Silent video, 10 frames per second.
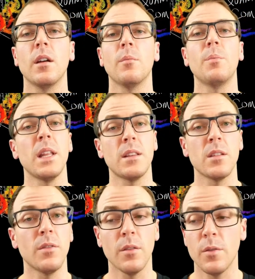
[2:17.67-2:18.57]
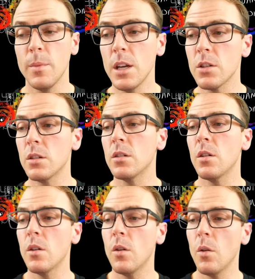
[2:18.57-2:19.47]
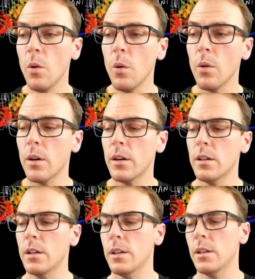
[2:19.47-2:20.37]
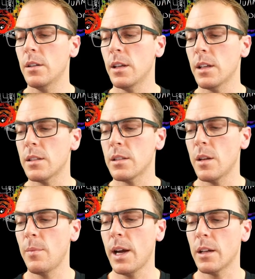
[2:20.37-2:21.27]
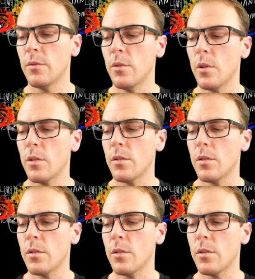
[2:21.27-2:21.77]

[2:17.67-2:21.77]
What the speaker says: bits of information, or they can send back and forth